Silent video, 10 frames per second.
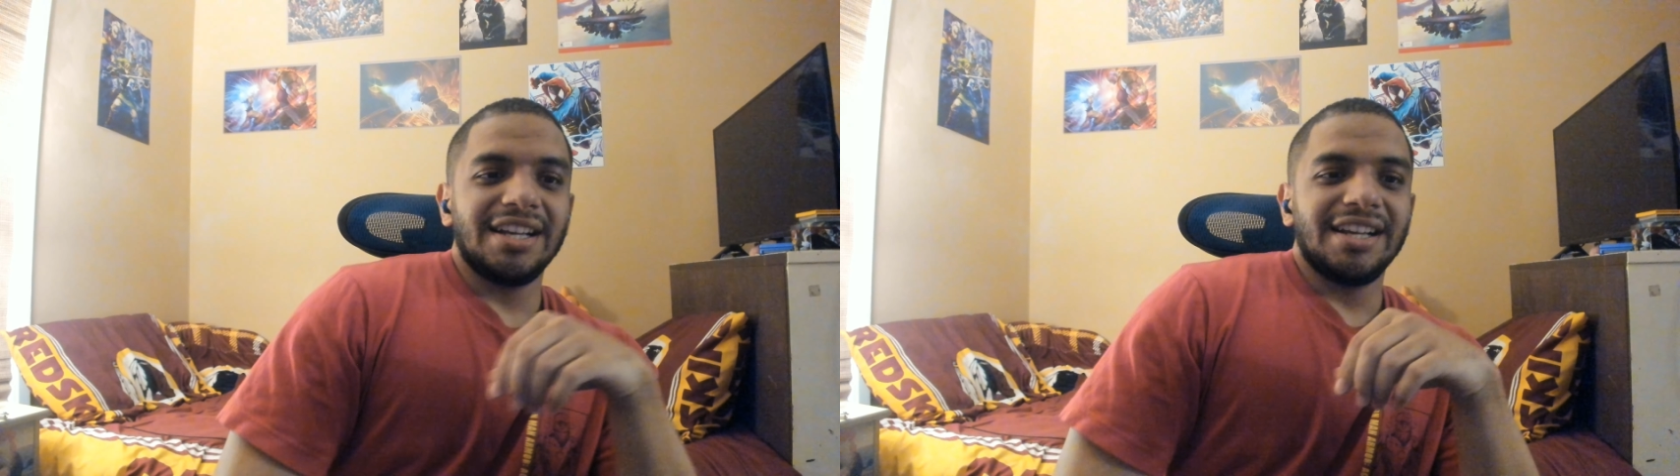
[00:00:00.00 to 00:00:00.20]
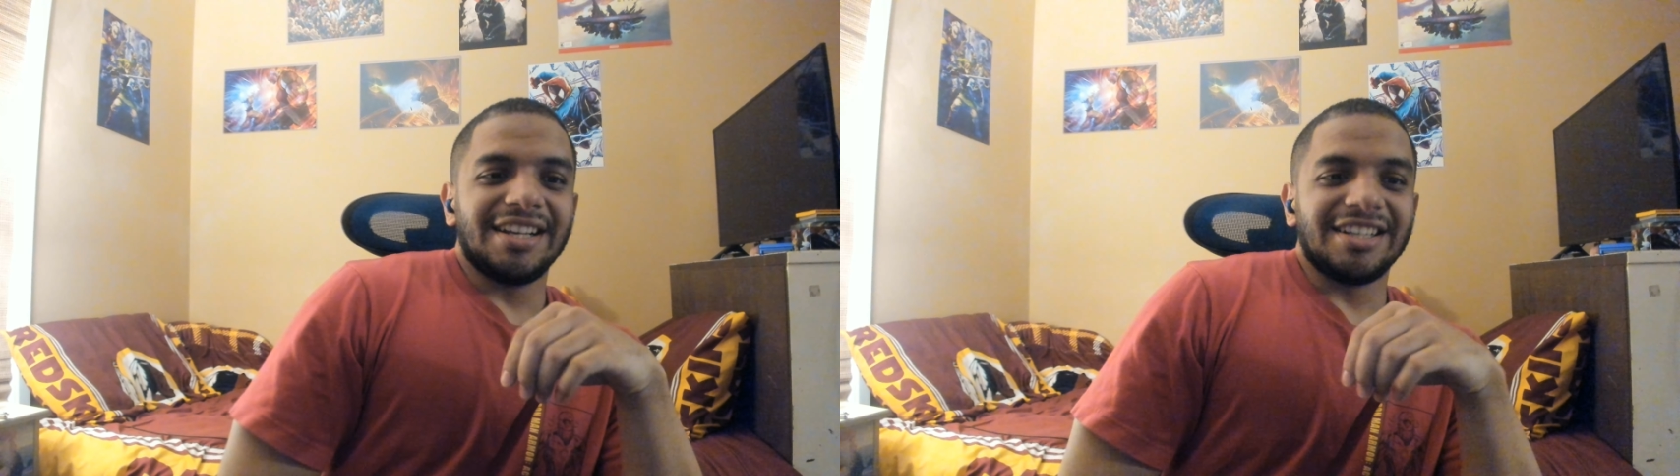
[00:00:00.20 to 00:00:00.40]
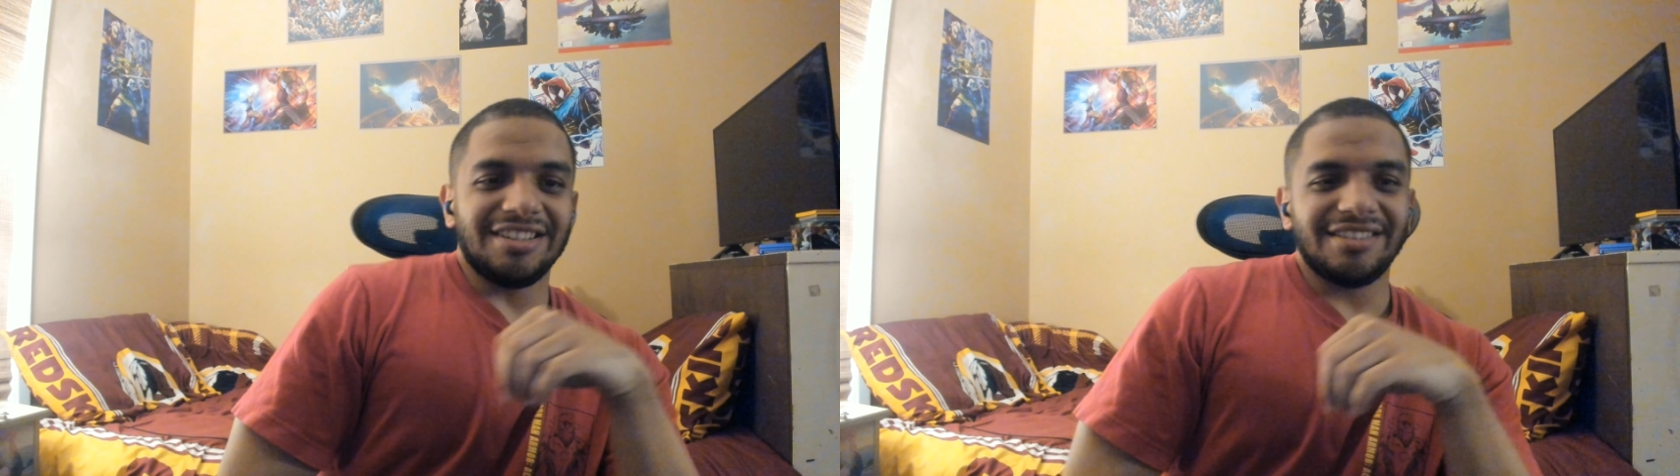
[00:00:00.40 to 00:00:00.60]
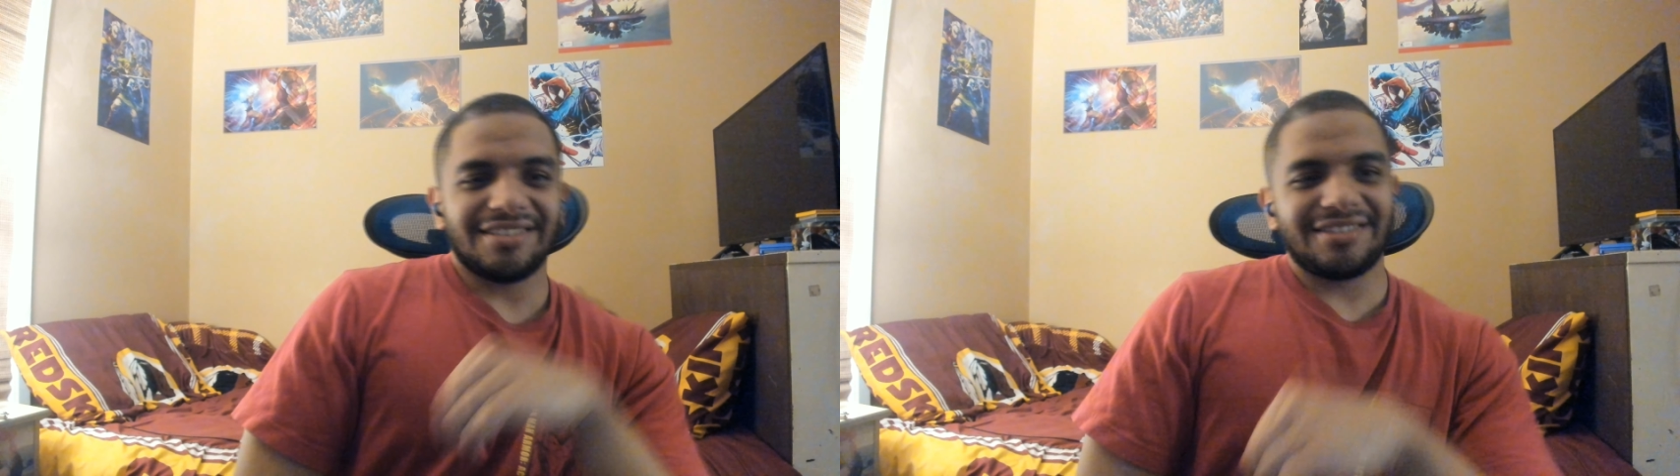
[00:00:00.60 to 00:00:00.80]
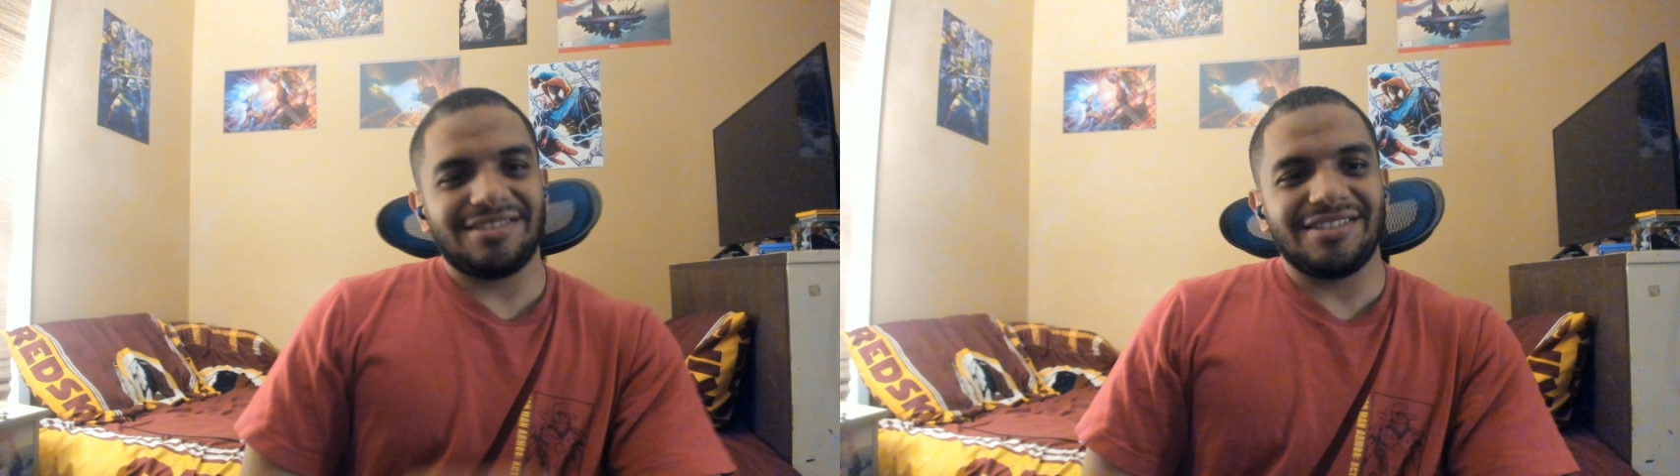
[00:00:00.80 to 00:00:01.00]
Jesus
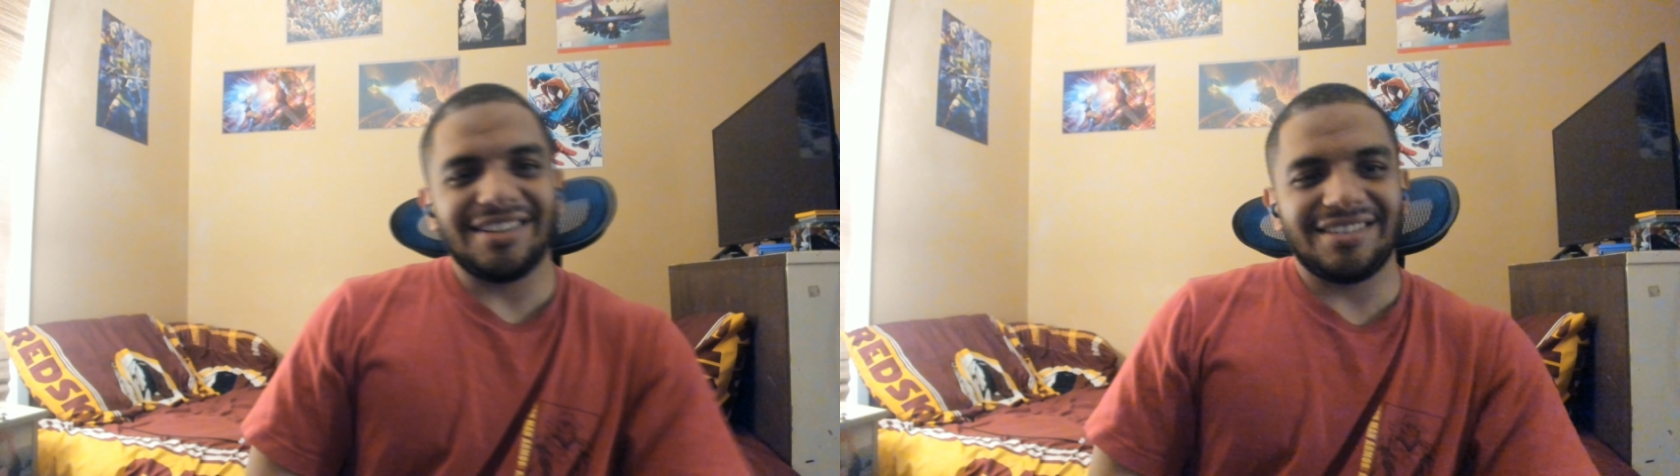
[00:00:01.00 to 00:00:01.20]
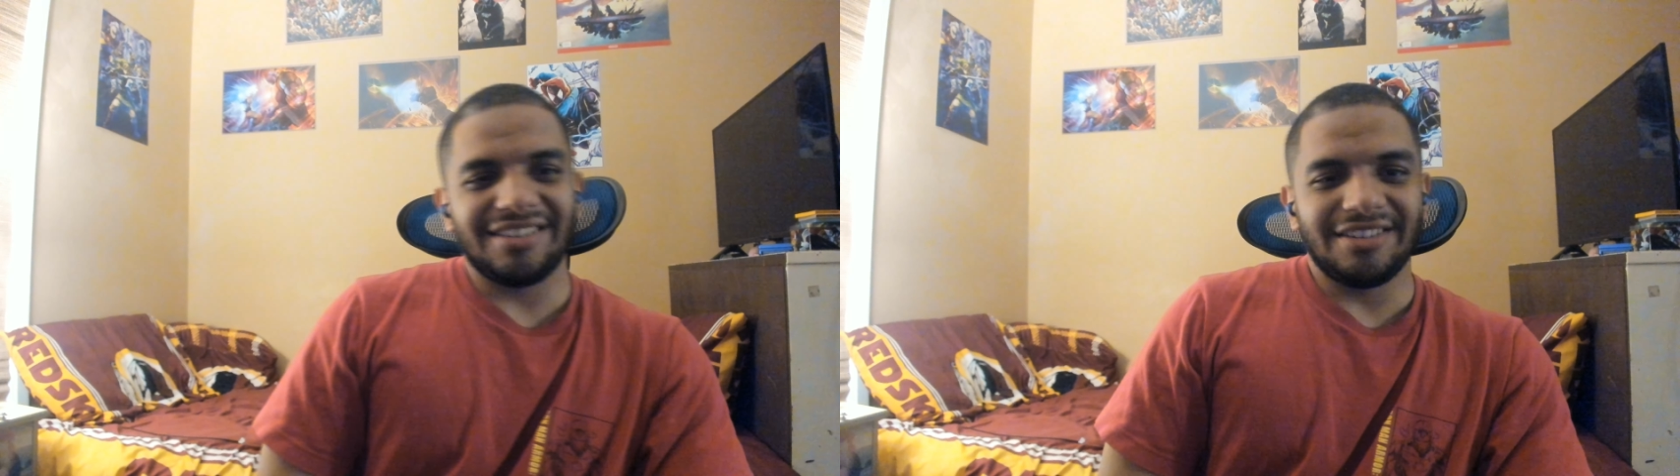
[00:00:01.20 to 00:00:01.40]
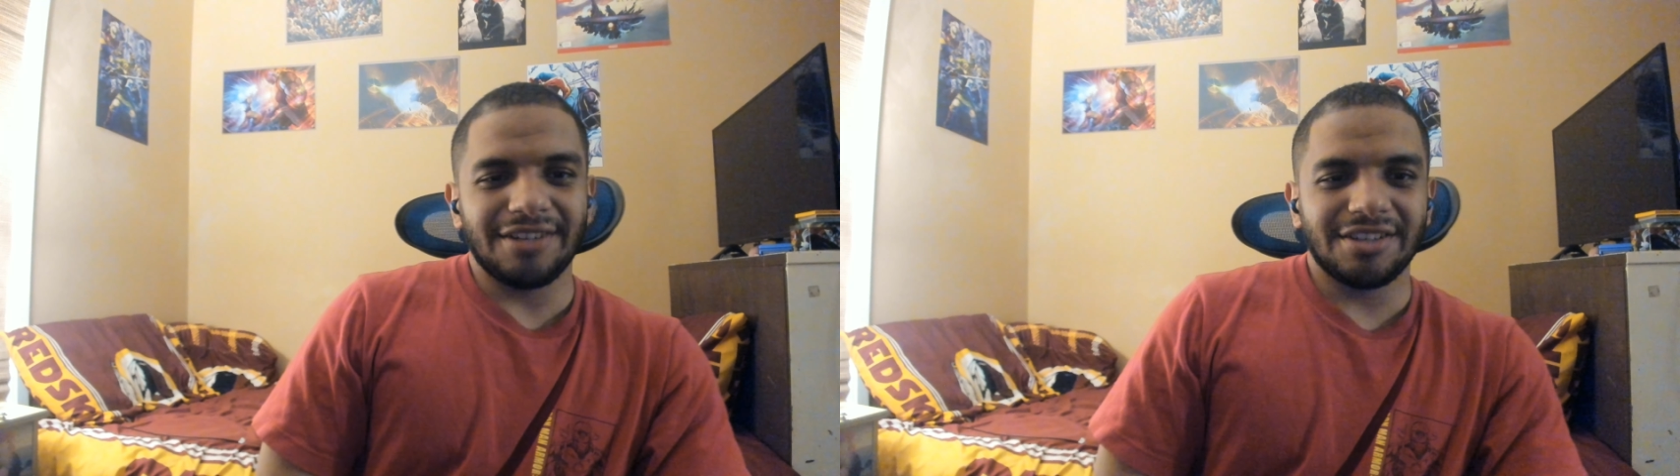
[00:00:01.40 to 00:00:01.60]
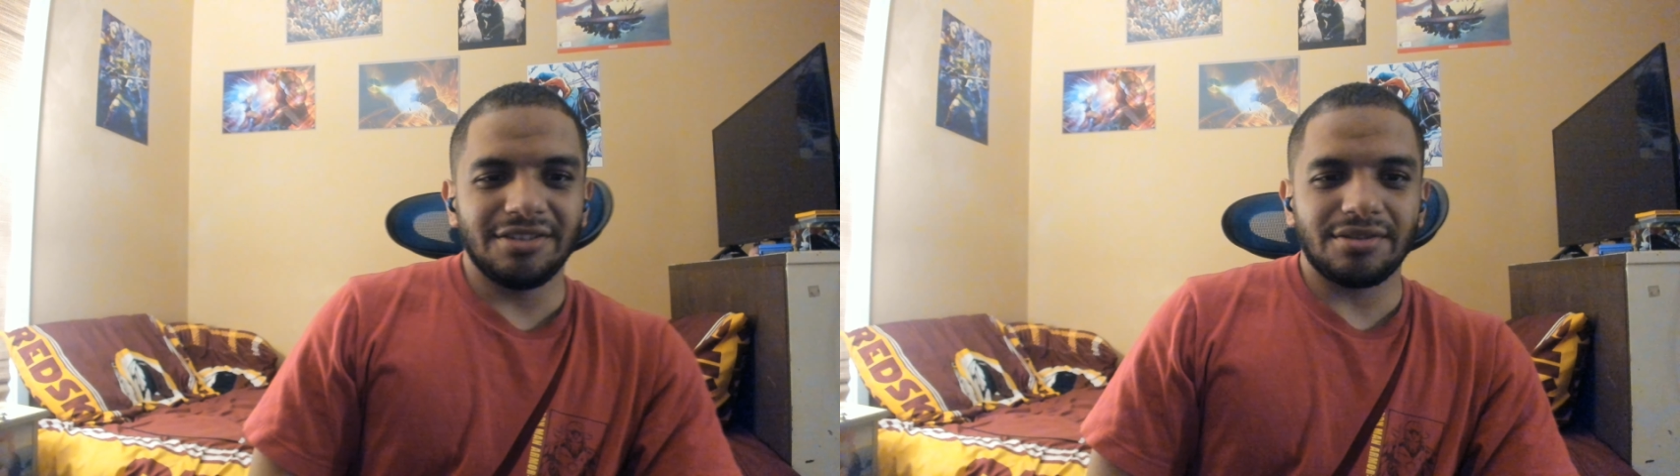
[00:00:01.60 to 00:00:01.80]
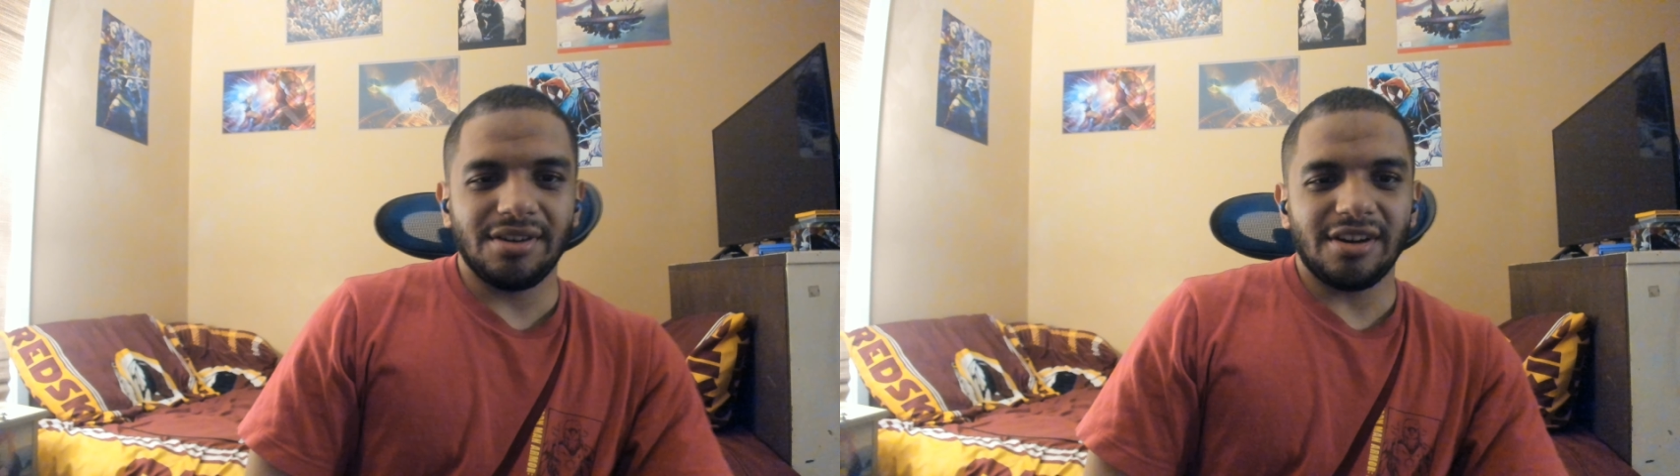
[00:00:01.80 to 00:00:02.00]
Christ, the direction and
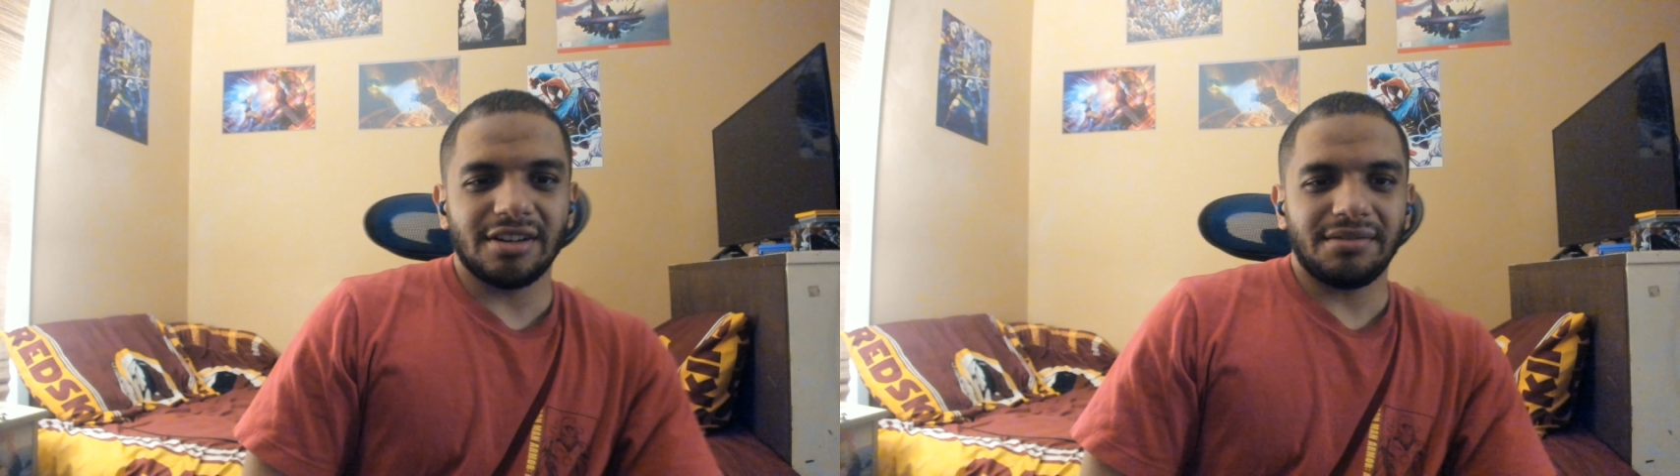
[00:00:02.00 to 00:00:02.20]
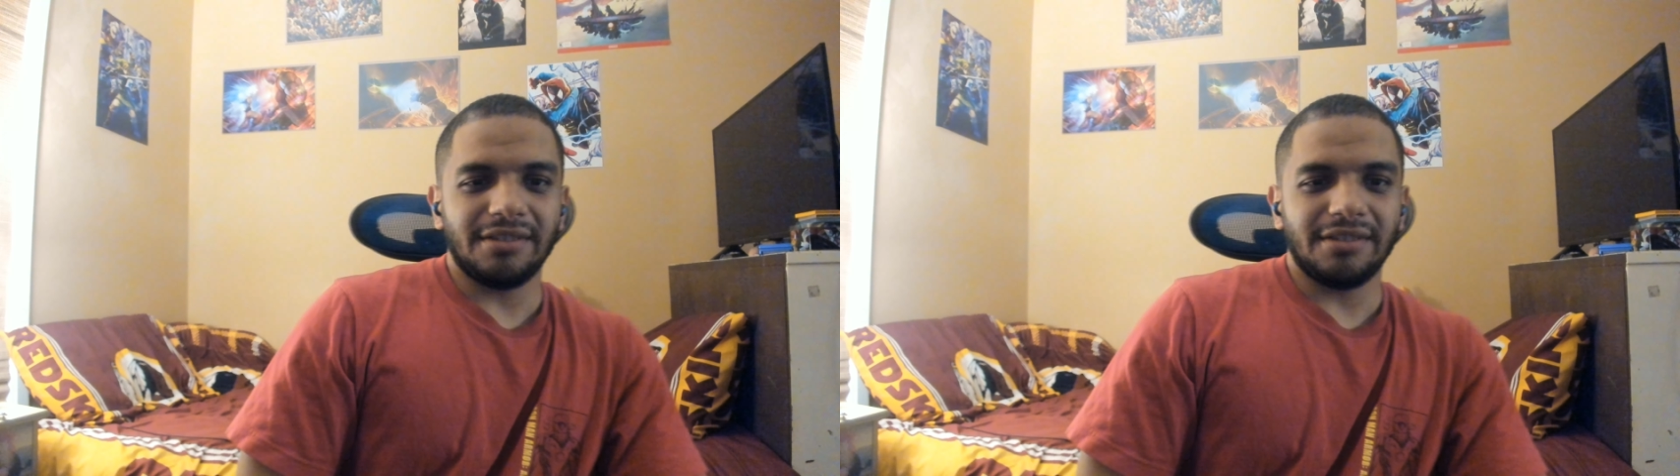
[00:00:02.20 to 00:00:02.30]
choreography